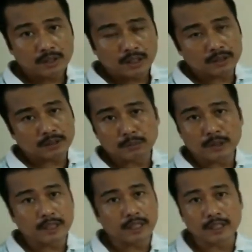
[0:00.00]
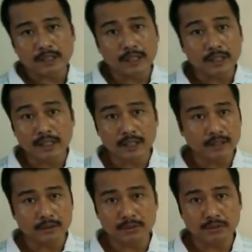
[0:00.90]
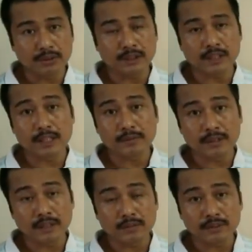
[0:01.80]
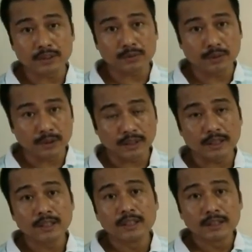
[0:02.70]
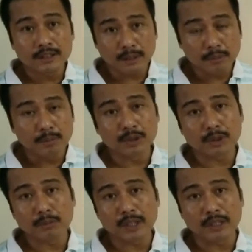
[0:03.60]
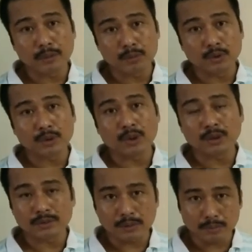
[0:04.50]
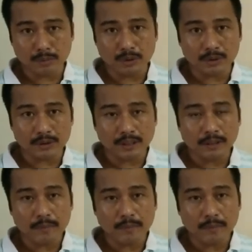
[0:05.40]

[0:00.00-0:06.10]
somewhere near 1350 centimeter inverse for the semi-bridging binding mode of carbon monoxide.